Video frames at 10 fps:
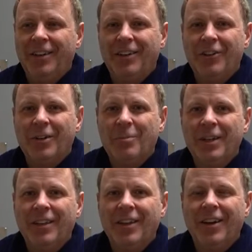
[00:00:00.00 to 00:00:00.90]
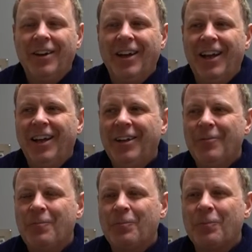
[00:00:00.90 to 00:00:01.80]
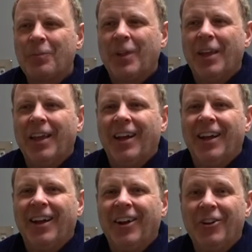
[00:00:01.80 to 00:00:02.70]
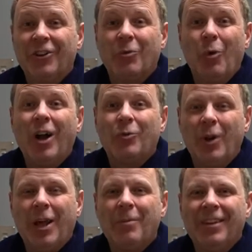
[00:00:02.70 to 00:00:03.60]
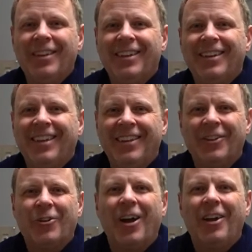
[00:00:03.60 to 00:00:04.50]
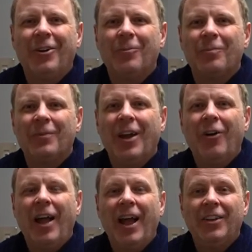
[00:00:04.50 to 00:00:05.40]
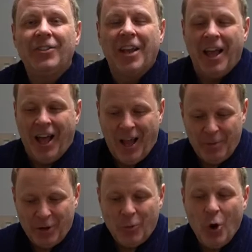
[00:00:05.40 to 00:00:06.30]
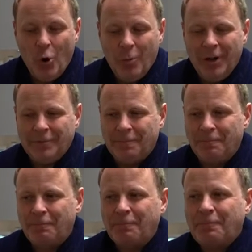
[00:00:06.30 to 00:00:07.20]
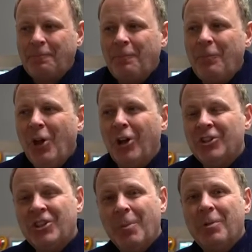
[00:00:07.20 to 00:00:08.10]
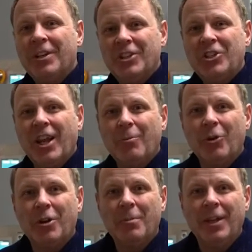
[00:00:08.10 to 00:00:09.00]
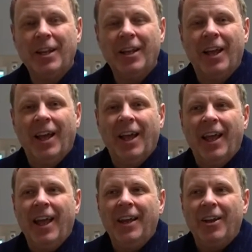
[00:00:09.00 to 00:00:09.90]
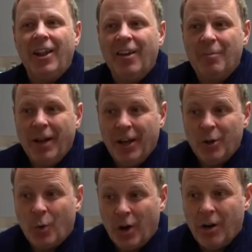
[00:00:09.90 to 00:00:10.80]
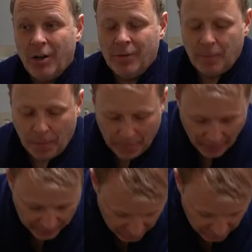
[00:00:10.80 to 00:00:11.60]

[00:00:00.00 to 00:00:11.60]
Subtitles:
you can be in there, or you can watch while I'm in the cryo. Now, as I'm in a robe, I'll step into the chamber in a minute, and I'll have my underwear on and